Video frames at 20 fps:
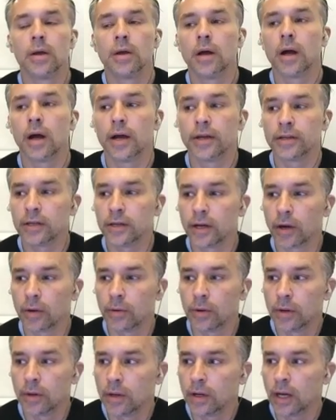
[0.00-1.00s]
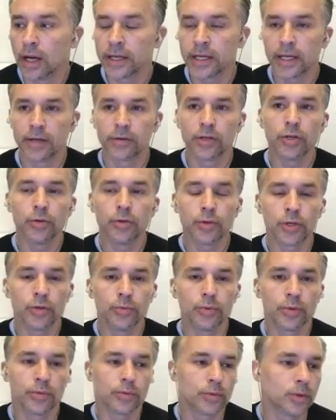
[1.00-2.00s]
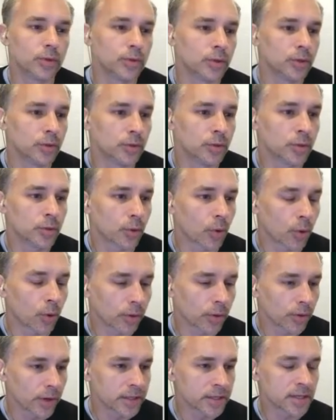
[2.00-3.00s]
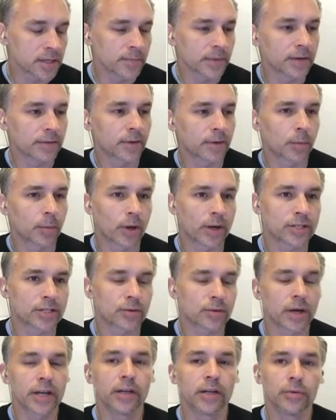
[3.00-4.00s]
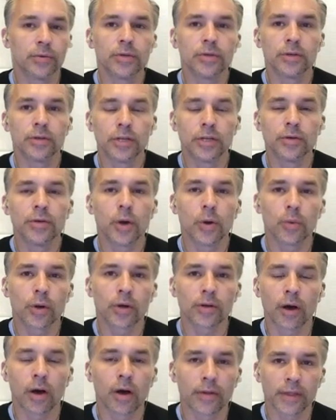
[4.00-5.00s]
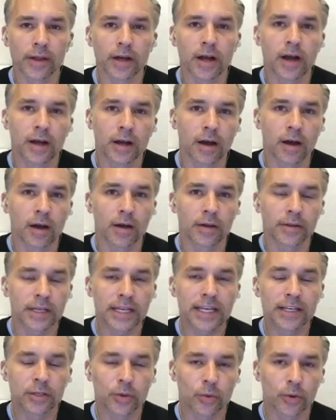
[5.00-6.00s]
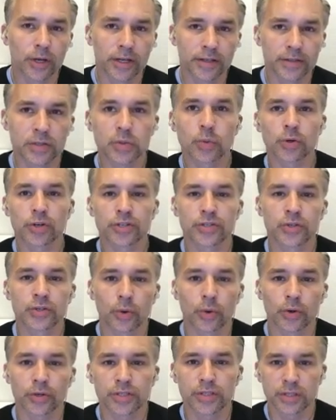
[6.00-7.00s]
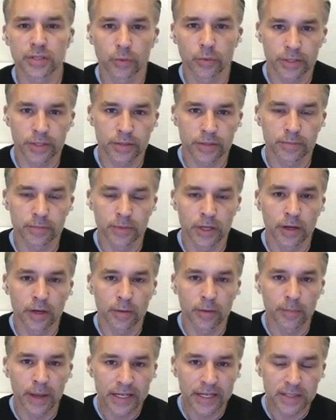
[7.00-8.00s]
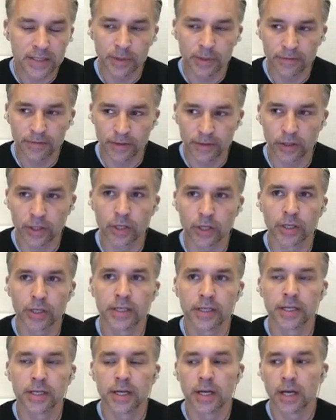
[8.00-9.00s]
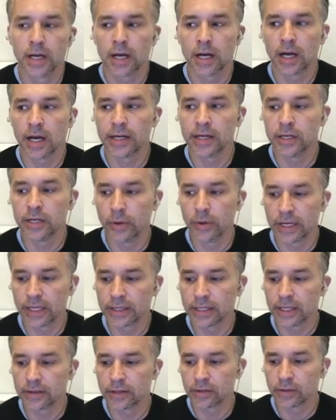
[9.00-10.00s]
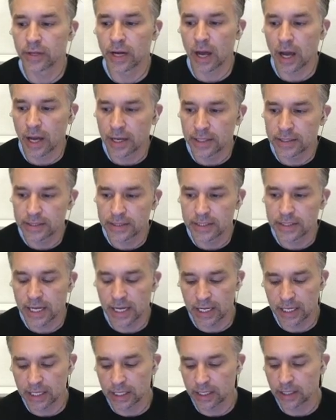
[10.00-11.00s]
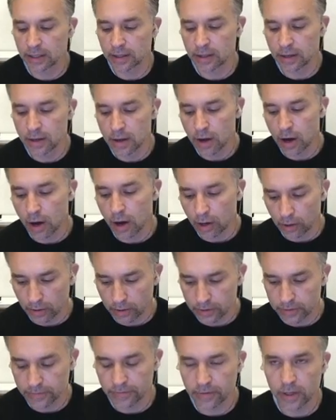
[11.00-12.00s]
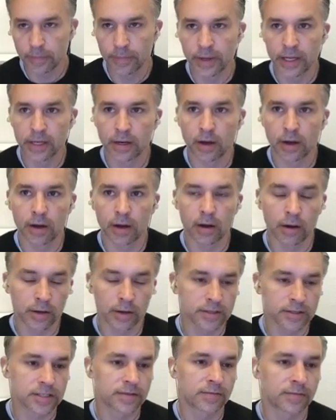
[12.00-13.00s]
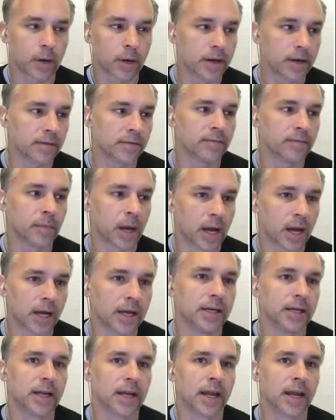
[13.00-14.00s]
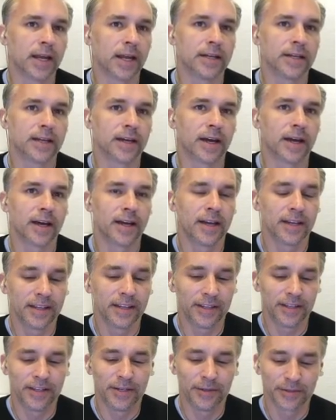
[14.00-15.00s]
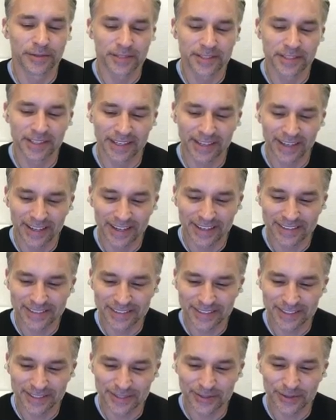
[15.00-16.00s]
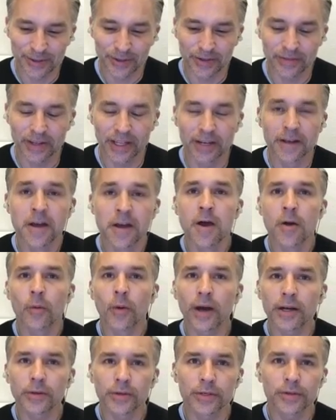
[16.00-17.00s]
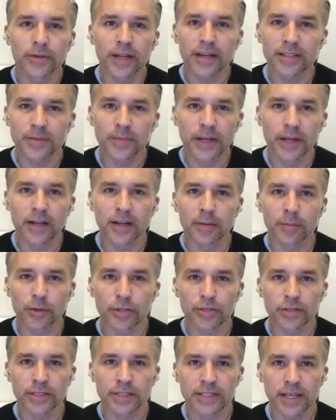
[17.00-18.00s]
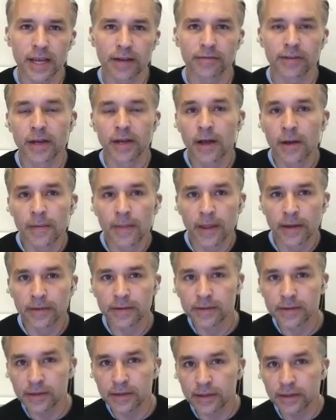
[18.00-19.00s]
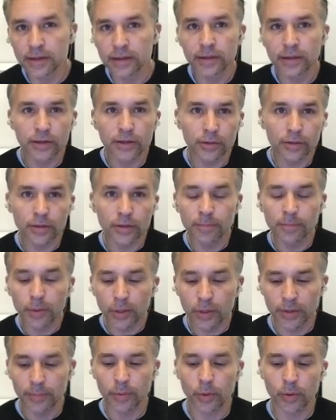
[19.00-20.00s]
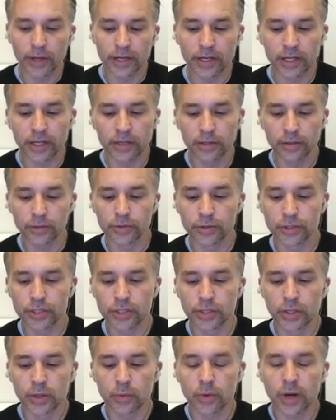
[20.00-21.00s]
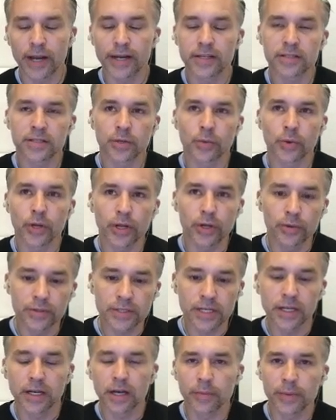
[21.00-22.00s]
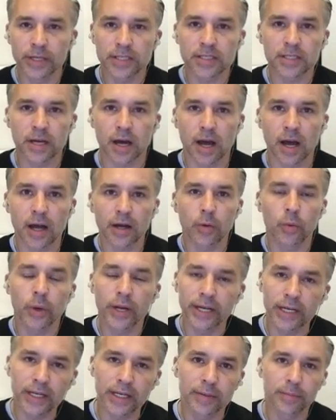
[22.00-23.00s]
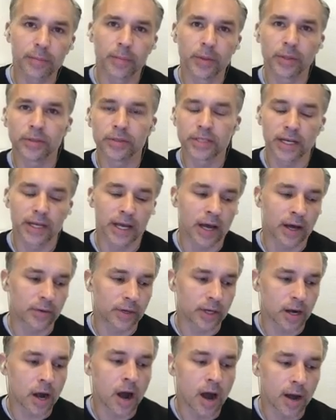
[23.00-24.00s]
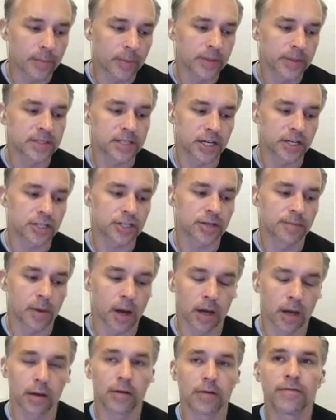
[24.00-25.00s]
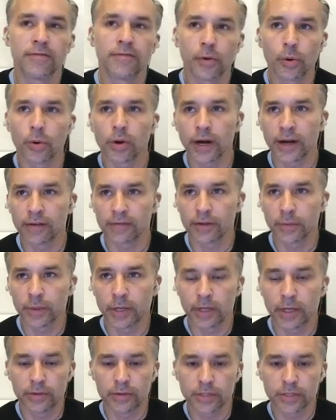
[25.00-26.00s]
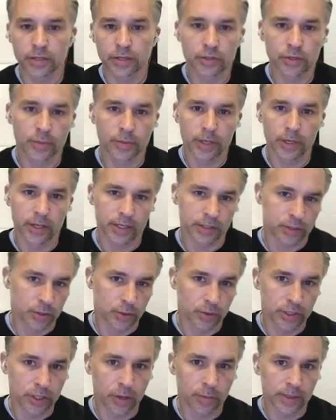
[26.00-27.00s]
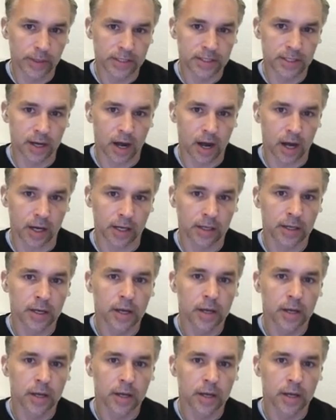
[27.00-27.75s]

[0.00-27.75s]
uh, you know, again, you you you're ordering something from a restaurant, you you know where all the all the ingredients were sourced, which you know makes me feel good uh, knowing that they're not taking art from an artist friend of mine and uh, using it as the short of it. Why do we do that to make it commercially safe? Third bullet point, huge, right? So we're using Adobe Stock. We need to build out a compensation model for everybody who's contributing to Adobe Stock.